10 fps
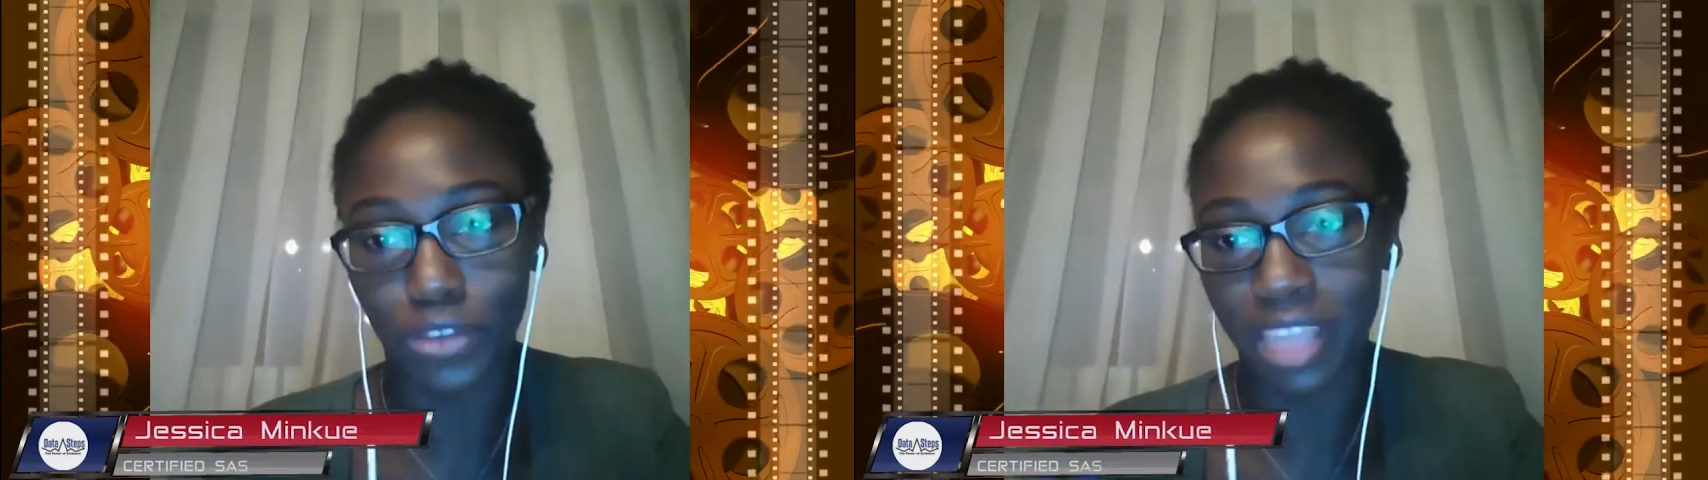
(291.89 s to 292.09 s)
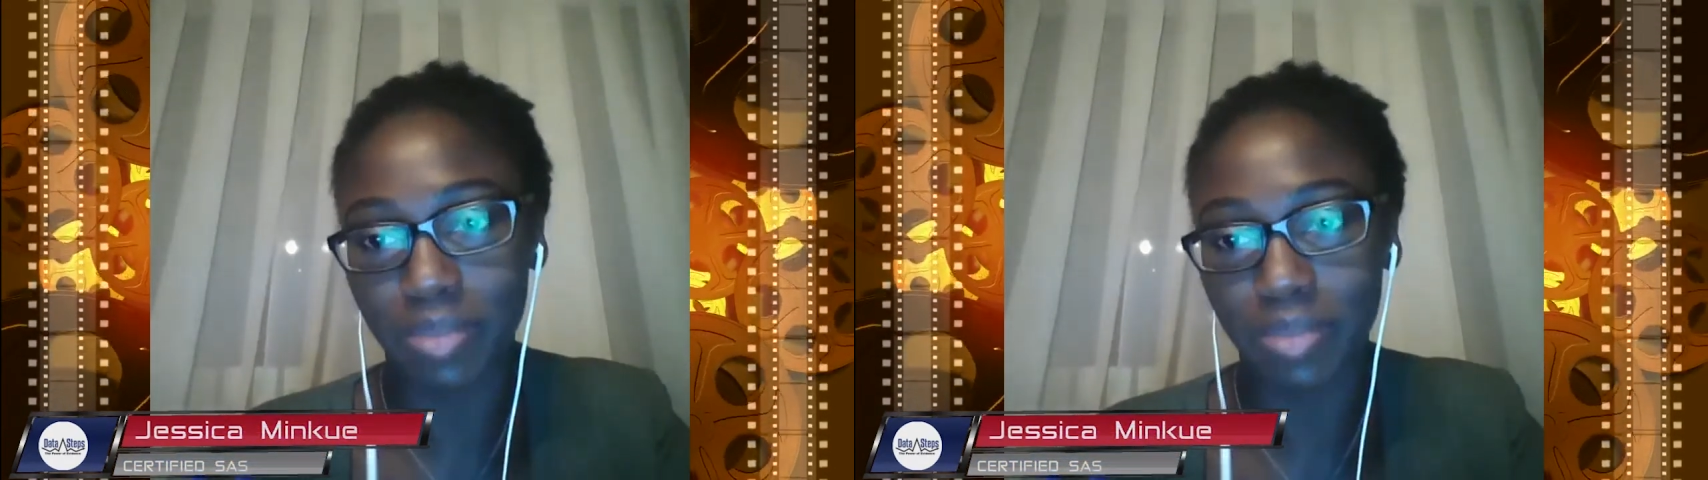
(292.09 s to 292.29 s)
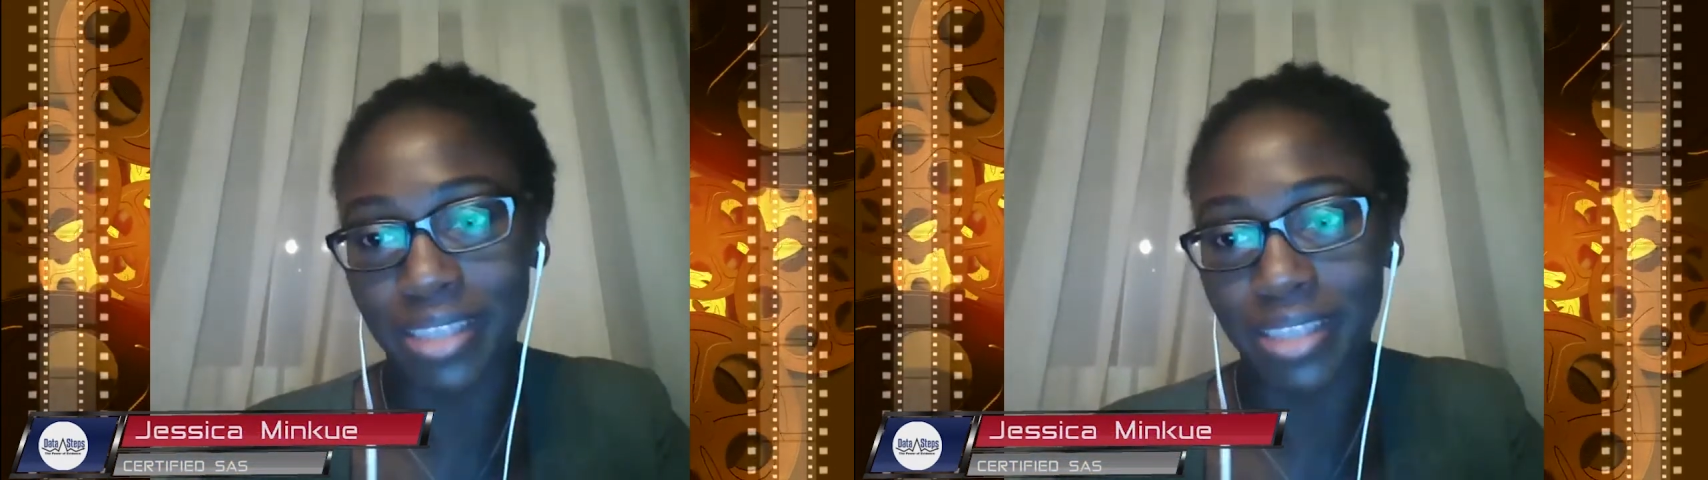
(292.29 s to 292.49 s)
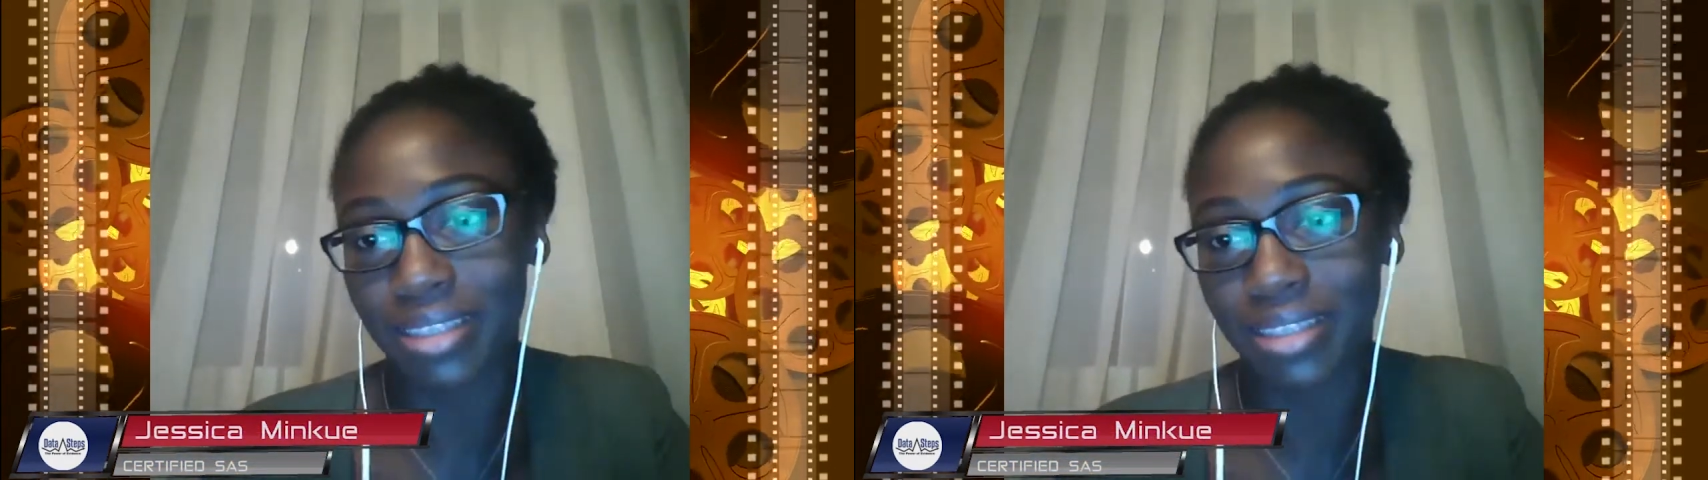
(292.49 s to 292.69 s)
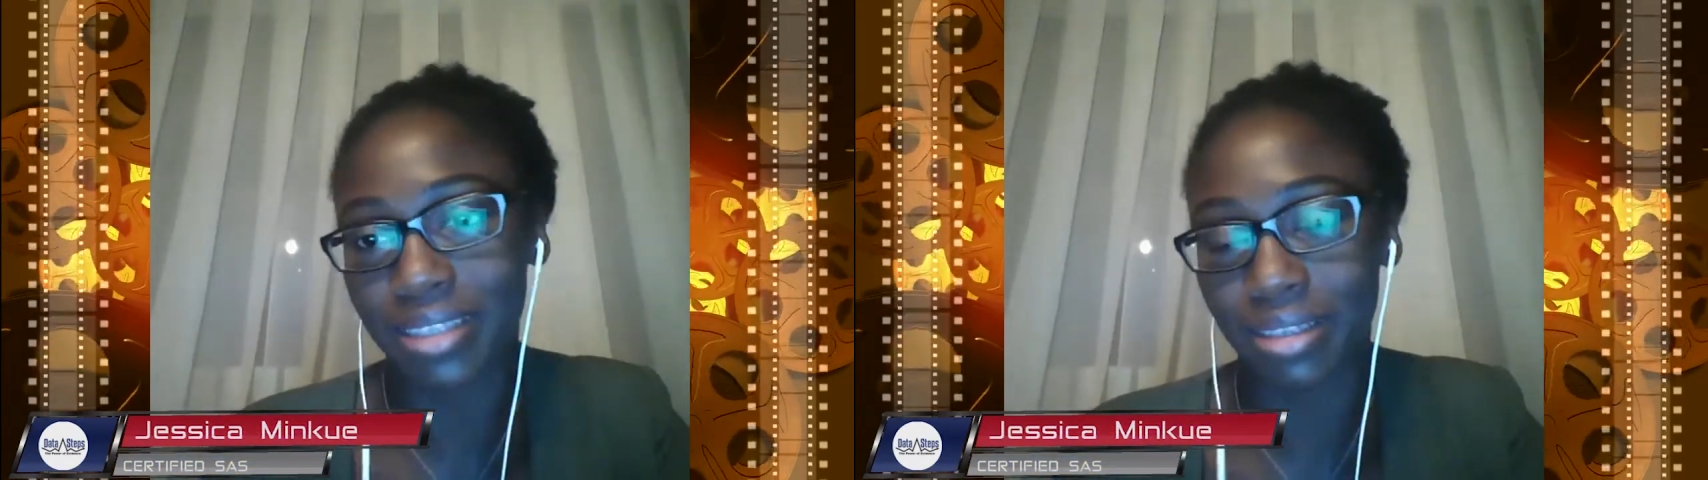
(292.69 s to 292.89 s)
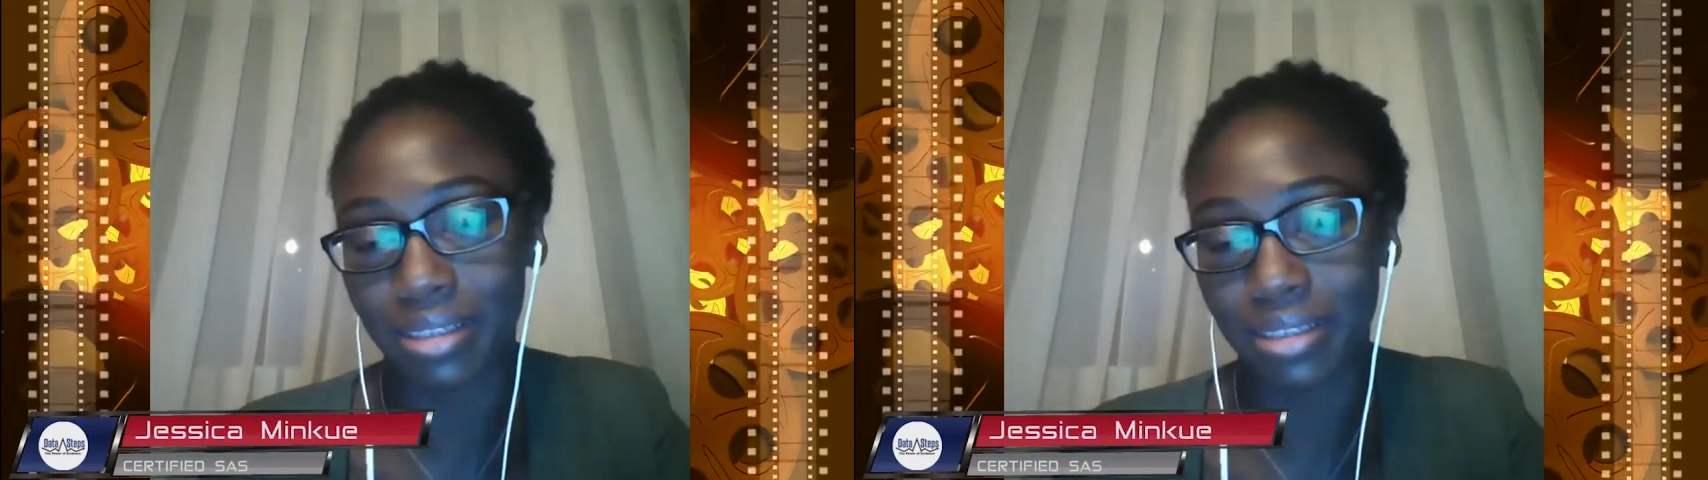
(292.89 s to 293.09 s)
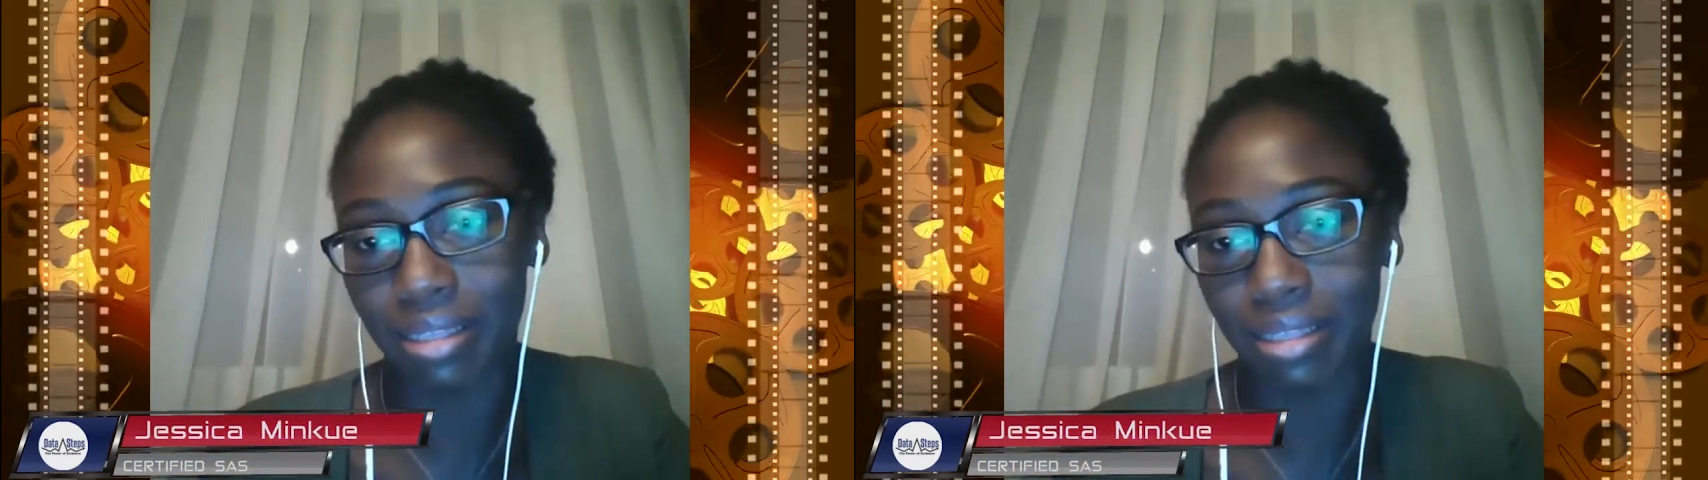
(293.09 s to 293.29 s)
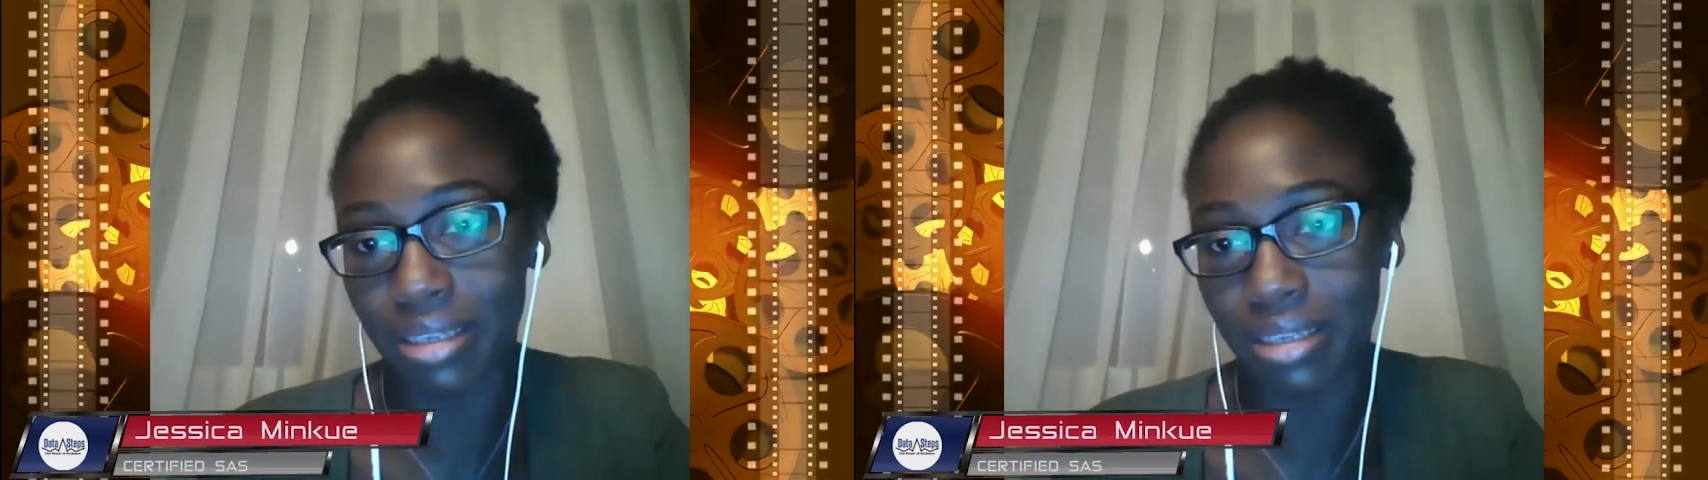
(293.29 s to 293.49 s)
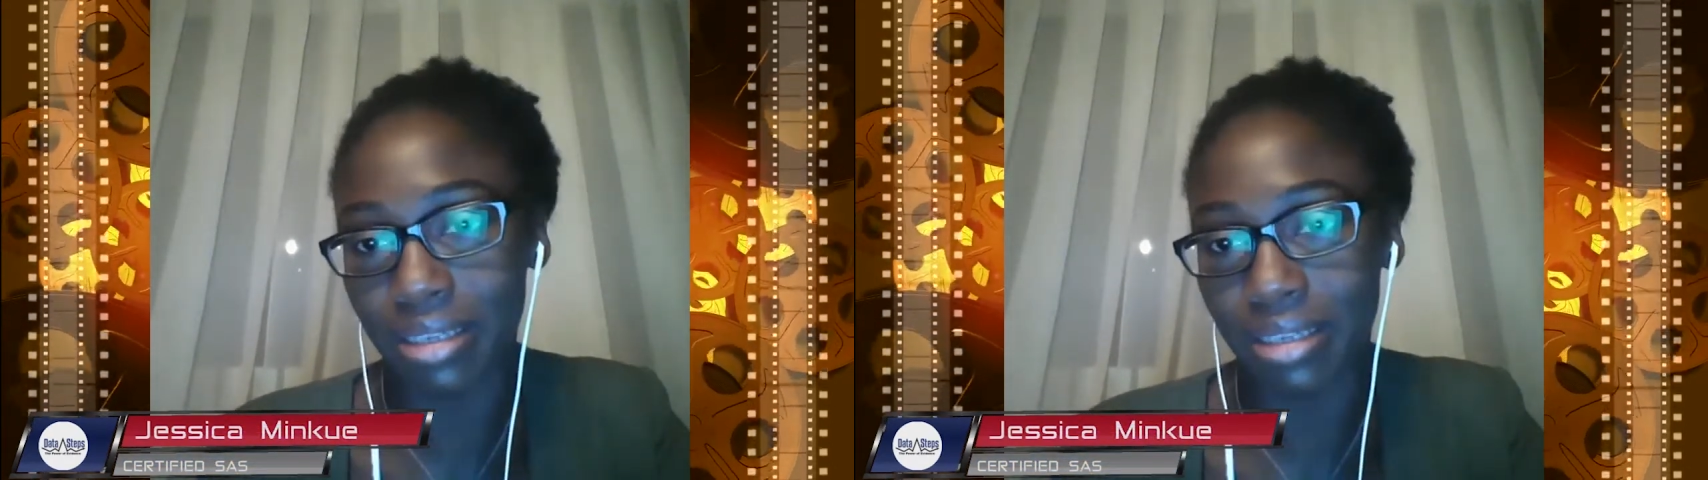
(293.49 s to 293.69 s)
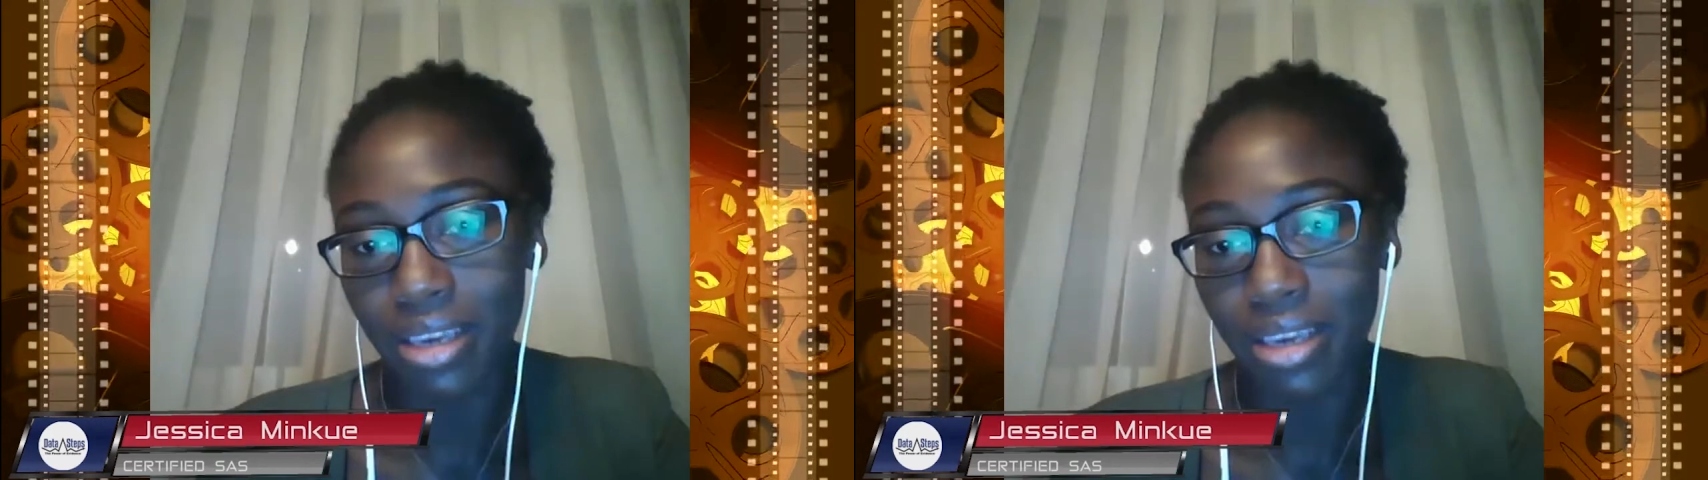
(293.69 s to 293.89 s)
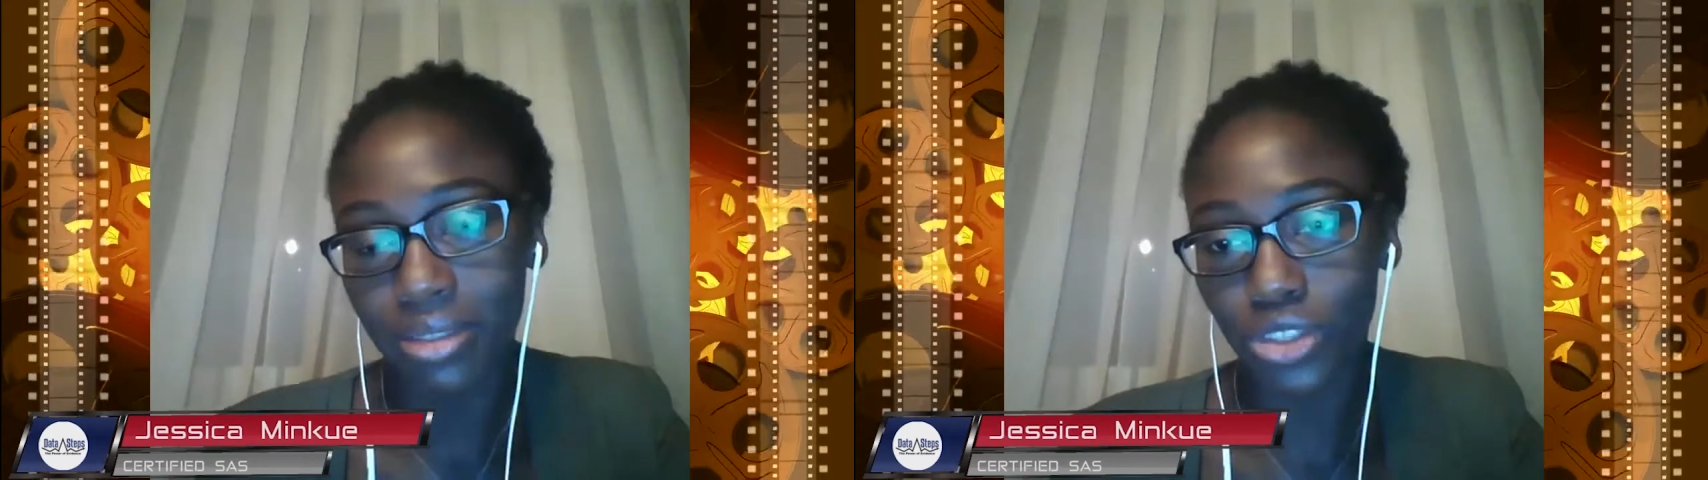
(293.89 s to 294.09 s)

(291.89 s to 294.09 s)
forget basic things.